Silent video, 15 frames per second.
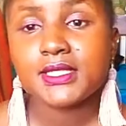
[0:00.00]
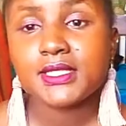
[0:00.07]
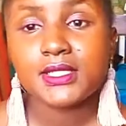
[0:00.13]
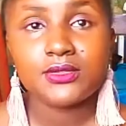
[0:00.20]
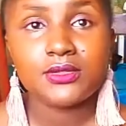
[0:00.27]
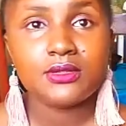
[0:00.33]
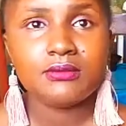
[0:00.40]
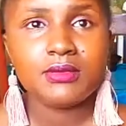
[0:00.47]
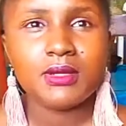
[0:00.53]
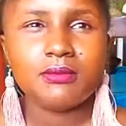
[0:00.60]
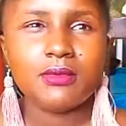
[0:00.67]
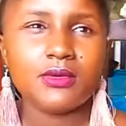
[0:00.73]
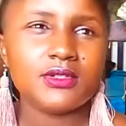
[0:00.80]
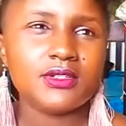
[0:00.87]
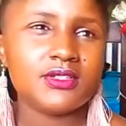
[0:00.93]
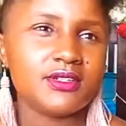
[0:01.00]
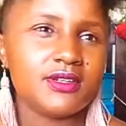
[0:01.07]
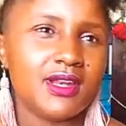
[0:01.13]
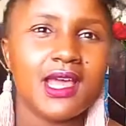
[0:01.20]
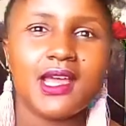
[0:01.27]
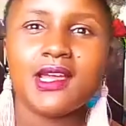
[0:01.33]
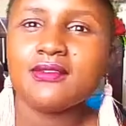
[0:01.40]
It will be about
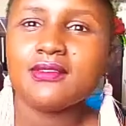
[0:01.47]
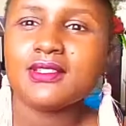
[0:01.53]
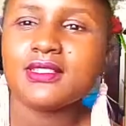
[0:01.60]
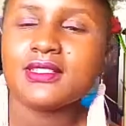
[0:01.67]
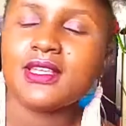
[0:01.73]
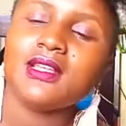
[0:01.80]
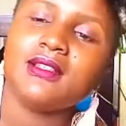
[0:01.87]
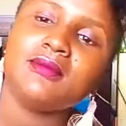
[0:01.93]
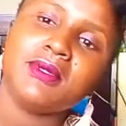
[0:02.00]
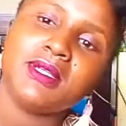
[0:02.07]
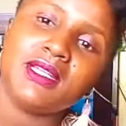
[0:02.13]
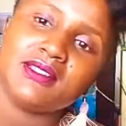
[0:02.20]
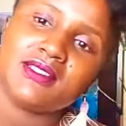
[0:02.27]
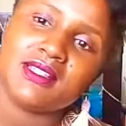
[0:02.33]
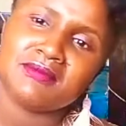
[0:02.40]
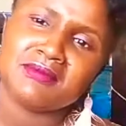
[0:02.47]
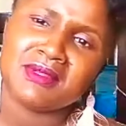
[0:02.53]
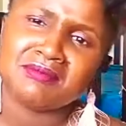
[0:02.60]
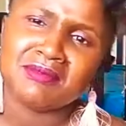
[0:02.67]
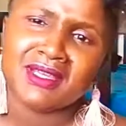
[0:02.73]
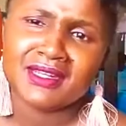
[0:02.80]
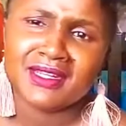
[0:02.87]
lifestyle, but let's say
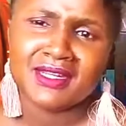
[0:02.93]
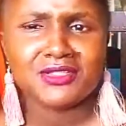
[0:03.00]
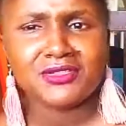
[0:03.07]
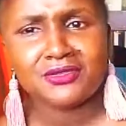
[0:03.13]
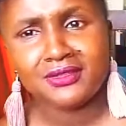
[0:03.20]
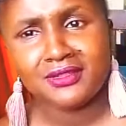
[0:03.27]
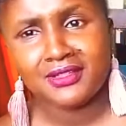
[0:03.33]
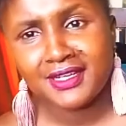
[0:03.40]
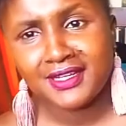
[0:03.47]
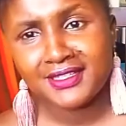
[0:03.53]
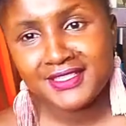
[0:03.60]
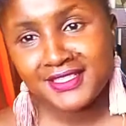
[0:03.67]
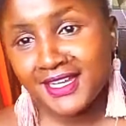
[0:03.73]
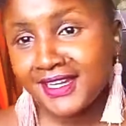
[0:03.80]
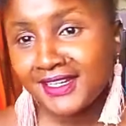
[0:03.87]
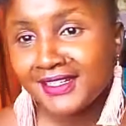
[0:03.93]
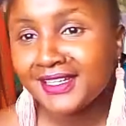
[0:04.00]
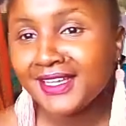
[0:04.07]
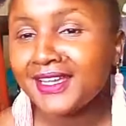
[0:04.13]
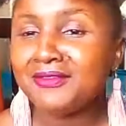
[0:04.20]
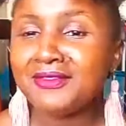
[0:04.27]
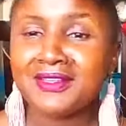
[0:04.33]
my natural hair journey,
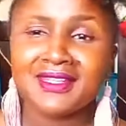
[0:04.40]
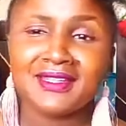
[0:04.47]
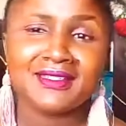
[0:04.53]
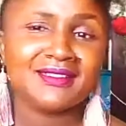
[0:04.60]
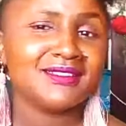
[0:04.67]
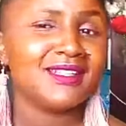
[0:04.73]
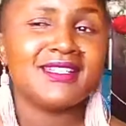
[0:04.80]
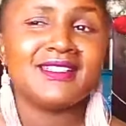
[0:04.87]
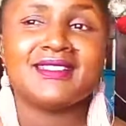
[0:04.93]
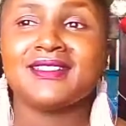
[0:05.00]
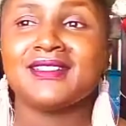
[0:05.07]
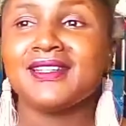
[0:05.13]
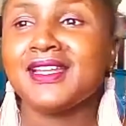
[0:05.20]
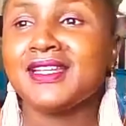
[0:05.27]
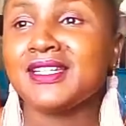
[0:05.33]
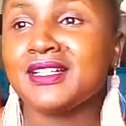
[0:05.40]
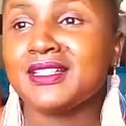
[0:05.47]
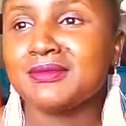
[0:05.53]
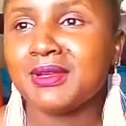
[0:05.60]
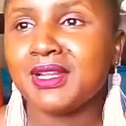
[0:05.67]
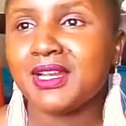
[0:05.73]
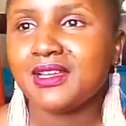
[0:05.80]
everything that entails
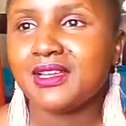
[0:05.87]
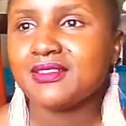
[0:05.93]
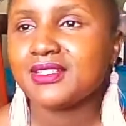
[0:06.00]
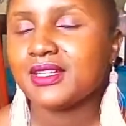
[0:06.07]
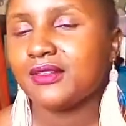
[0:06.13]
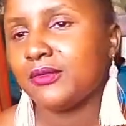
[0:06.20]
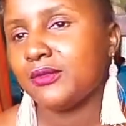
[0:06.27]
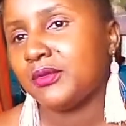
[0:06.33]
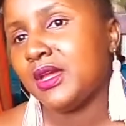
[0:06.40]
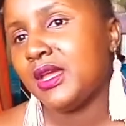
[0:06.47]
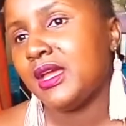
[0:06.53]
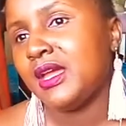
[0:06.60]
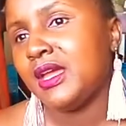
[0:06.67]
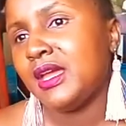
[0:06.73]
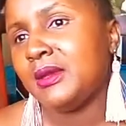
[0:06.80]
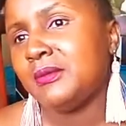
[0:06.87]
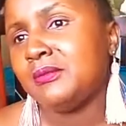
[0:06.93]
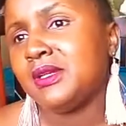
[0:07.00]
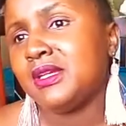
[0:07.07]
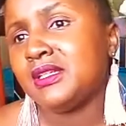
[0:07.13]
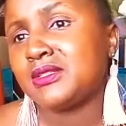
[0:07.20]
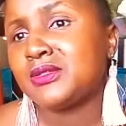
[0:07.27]
my lifestyle,
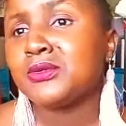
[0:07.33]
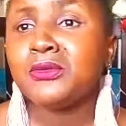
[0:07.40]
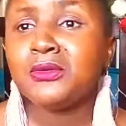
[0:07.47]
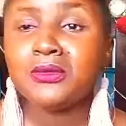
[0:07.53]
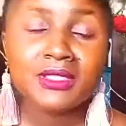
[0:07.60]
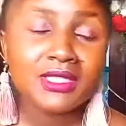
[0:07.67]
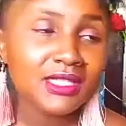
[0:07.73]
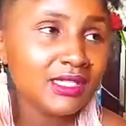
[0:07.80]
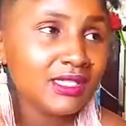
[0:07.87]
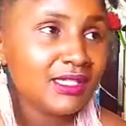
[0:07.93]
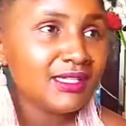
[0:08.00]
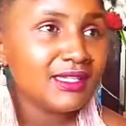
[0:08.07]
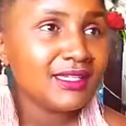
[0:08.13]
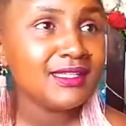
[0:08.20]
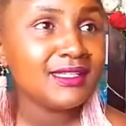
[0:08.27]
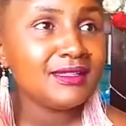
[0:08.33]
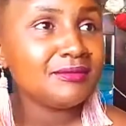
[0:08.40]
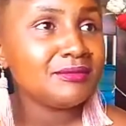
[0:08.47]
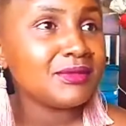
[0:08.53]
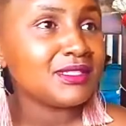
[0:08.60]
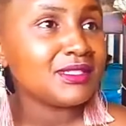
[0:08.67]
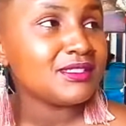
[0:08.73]
be it cooking,
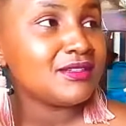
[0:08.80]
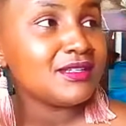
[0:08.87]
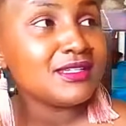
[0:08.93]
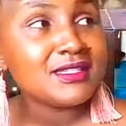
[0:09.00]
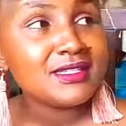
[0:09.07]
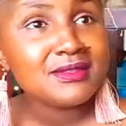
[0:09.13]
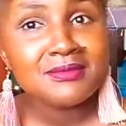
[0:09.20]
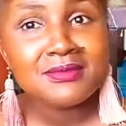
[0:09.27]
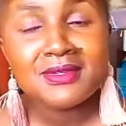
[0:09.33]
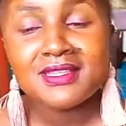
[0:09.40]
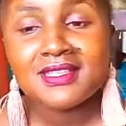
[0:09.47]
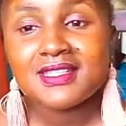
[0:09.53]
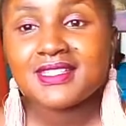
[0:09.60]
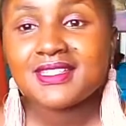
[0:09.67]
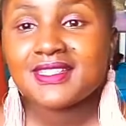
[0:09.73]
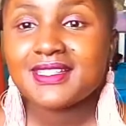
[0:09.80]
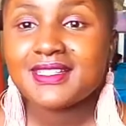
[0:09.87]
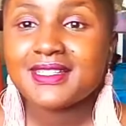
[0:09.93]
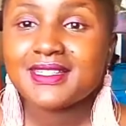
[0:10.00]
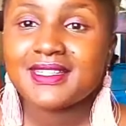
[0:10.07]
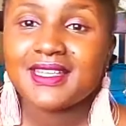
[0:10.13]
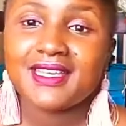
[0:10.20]
be it recipes,
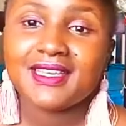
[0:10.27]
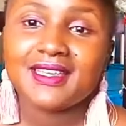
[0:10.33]
just